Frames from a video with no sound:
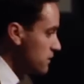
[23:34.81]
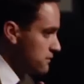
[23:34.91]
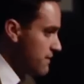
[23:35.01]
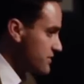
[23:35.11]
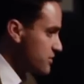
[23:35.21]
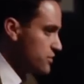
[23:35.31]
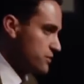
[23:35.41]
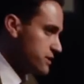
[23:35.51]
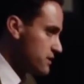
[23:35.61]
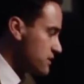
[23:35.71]

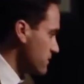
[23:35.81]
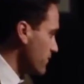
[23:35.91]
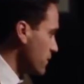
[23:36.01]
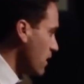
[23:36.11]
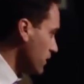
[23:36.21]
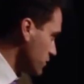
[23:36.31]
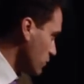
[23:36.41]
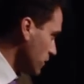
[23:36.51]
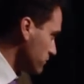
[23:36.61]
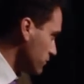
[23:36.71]
Massachusetts, they're all under
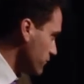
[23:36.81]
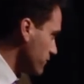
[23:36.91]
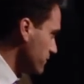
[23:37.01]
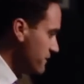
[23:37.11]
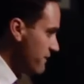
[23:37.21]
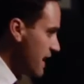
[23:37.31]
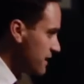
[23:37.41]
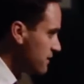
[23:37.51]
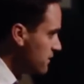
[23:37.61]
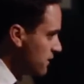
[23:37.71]
one roof.
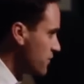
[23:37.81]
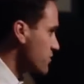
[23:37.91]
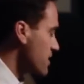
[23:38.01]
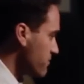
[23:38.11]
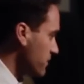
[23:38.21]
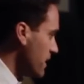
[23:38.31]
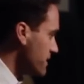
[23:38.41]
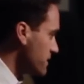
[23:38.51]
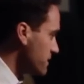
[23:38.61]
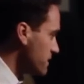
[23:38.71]
Nevada, they're separate
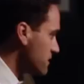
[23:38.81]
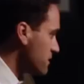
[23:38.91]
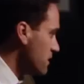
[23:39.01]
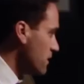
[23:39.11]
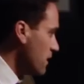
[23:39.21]
licenses,